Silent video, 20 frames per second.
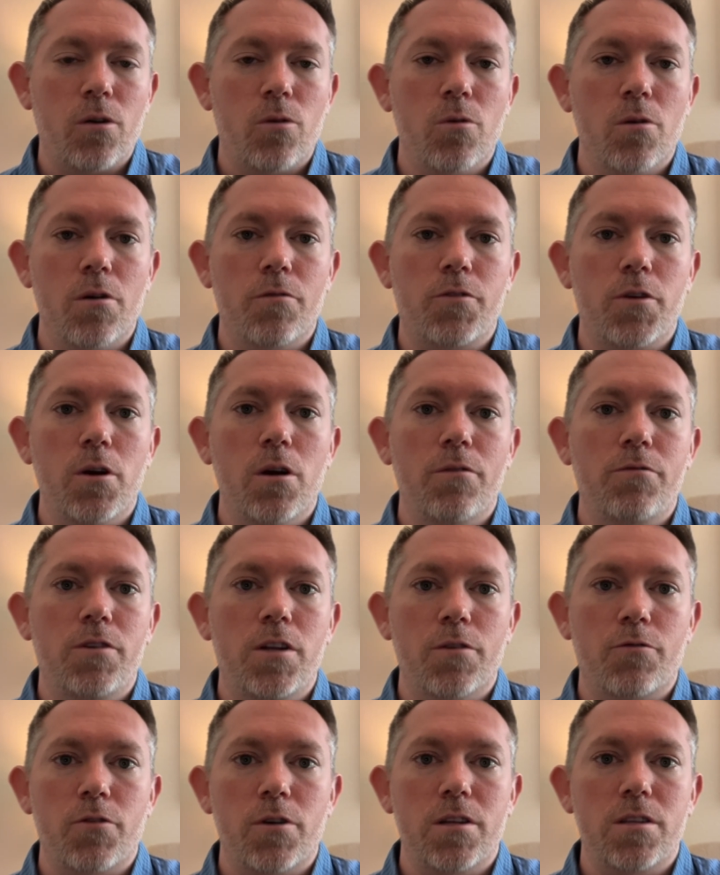or if you have
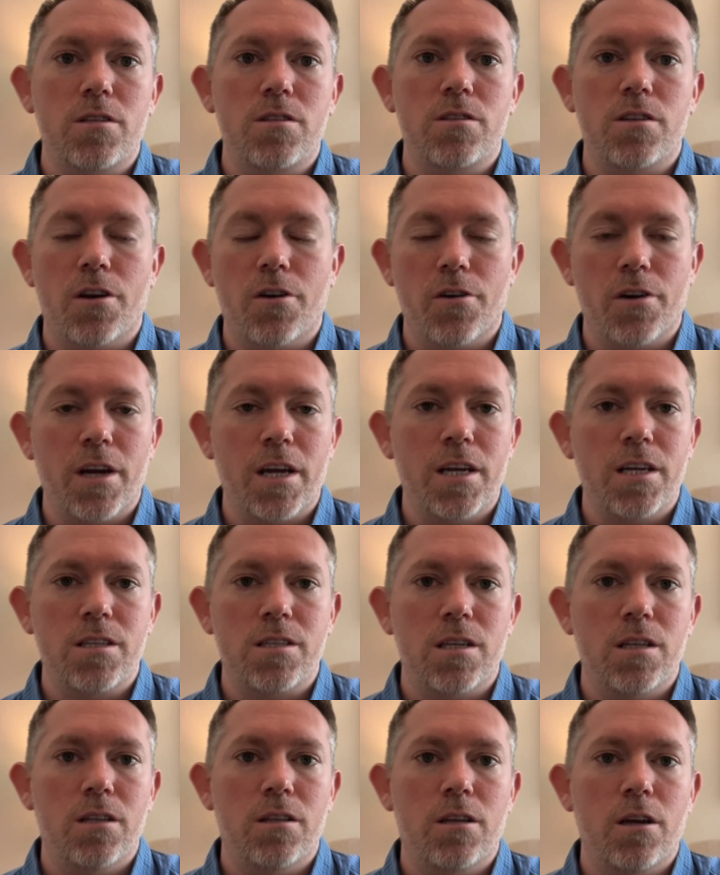different
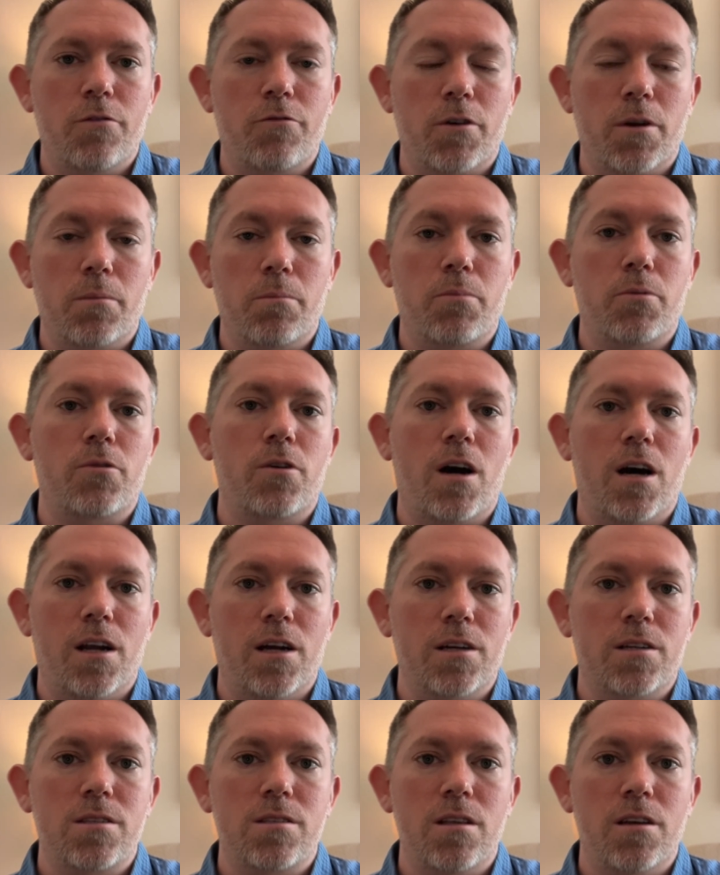series and different
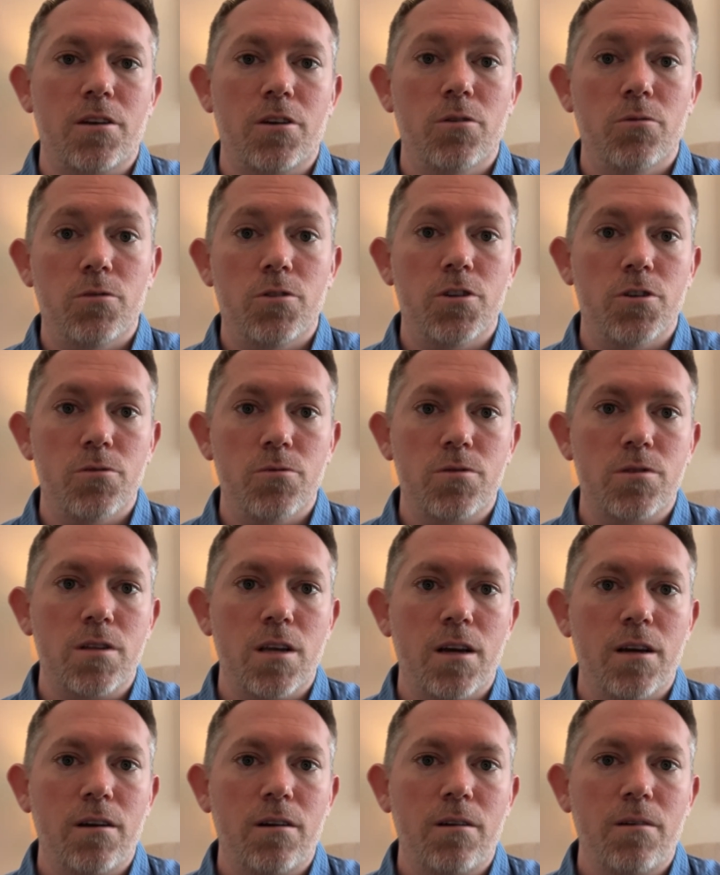products that you do
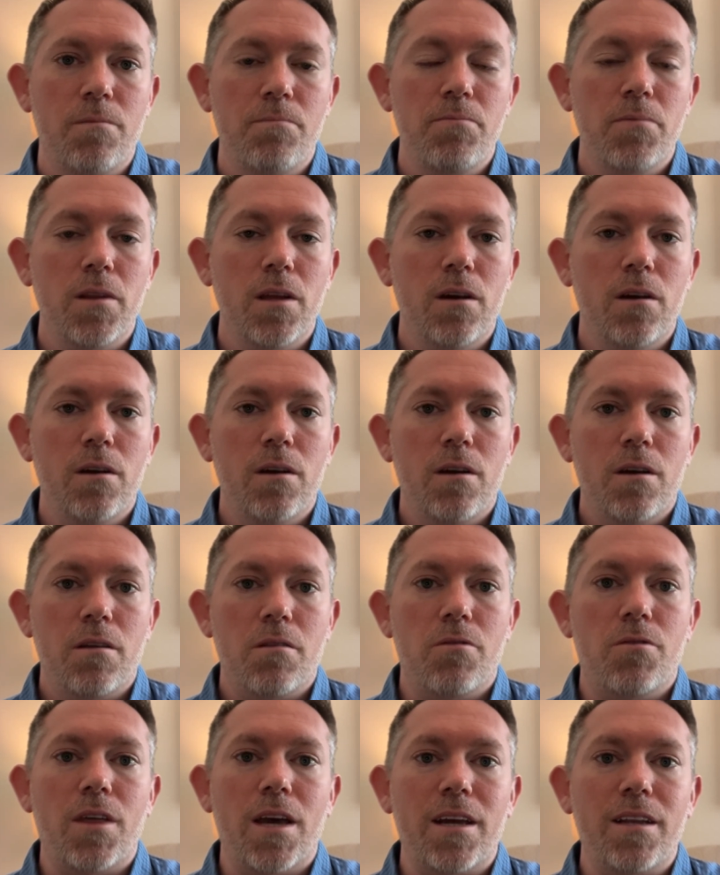sell,
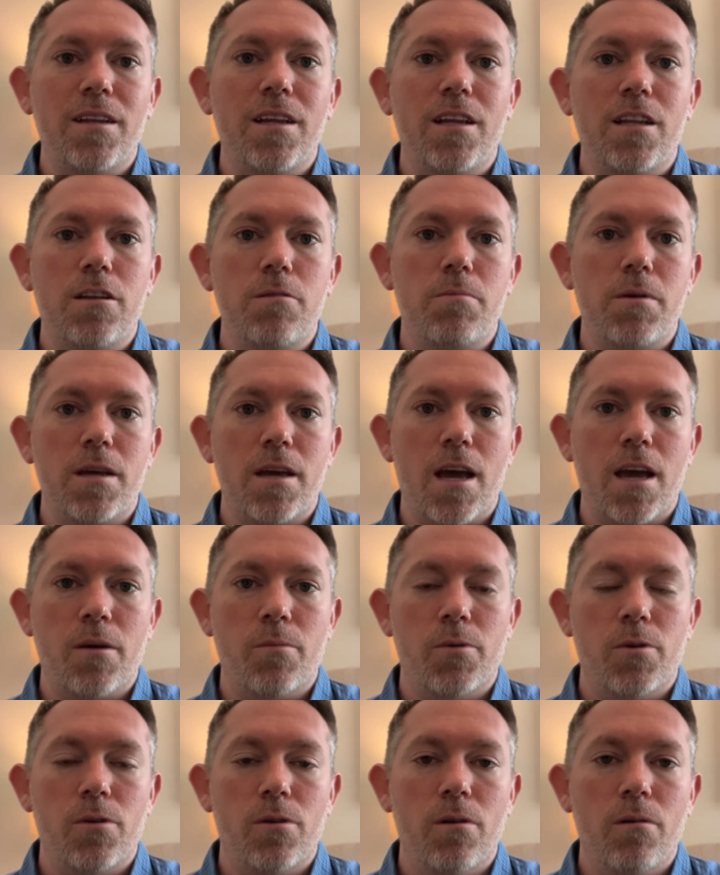they need to be
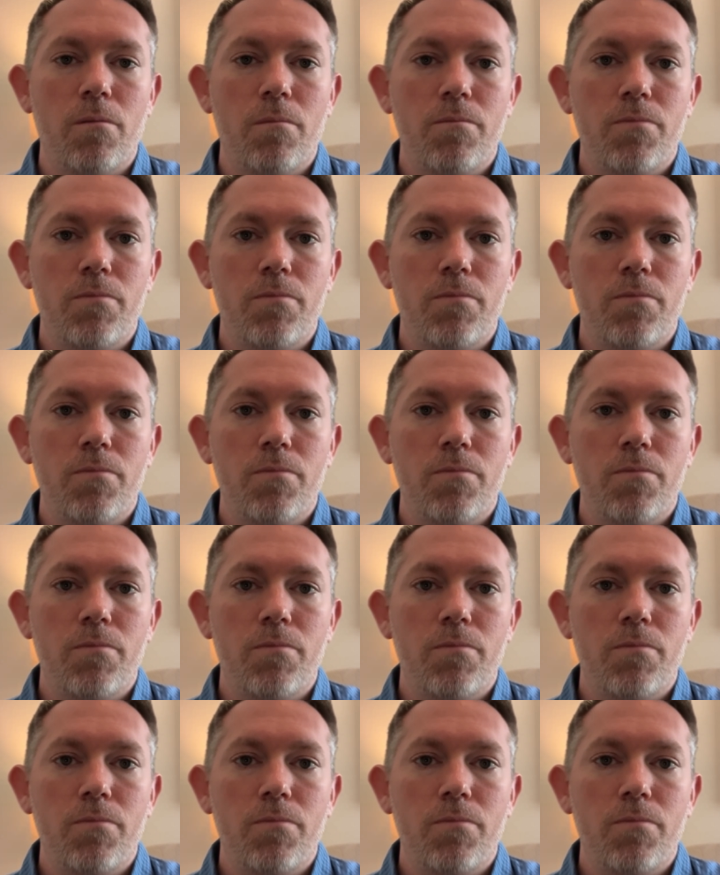able